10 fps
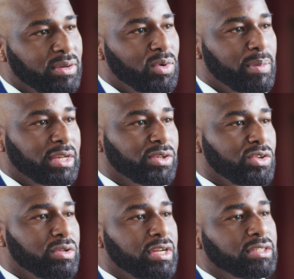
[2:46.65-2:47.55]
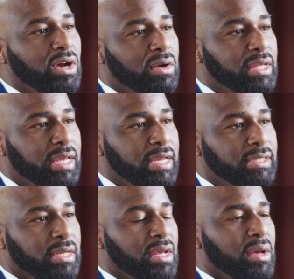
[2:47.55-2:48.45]
want to make sure you touch all the
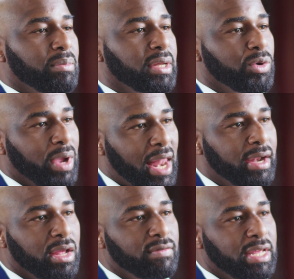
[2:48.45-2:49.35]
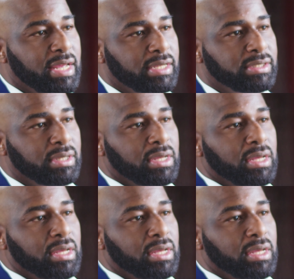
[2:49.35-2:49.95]
kids, but the reality of it is